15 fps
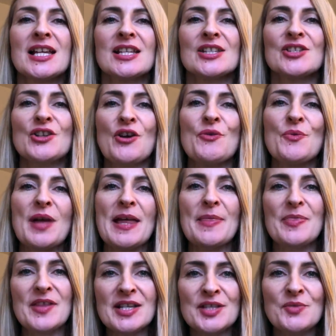So
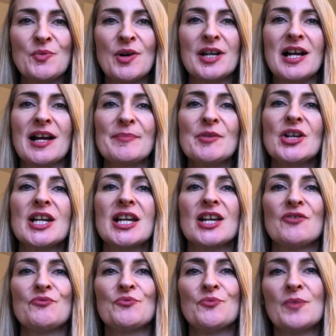in this one, I'm going
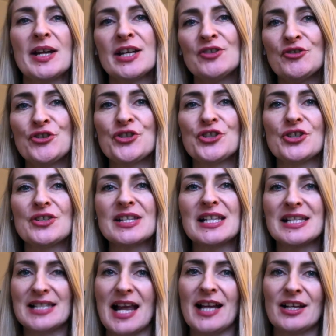to introduce
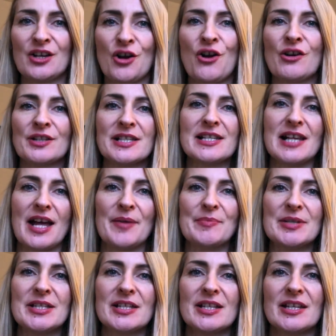a second
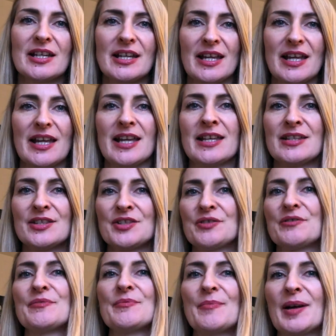concept
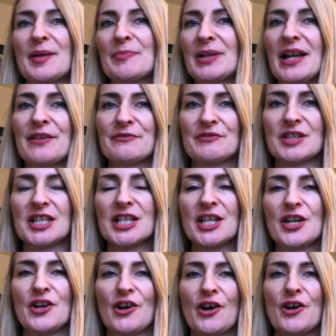into my plan for the
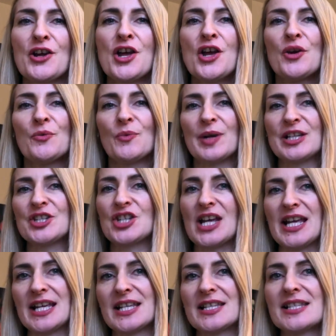year, which
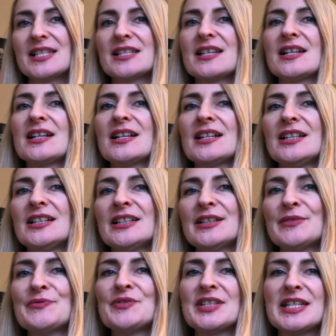is
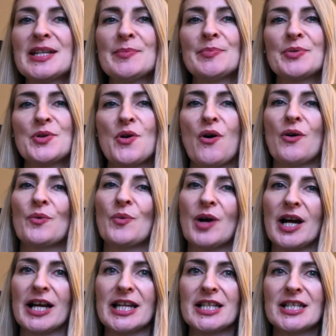live deep, not
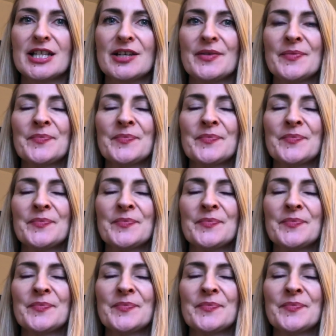wide.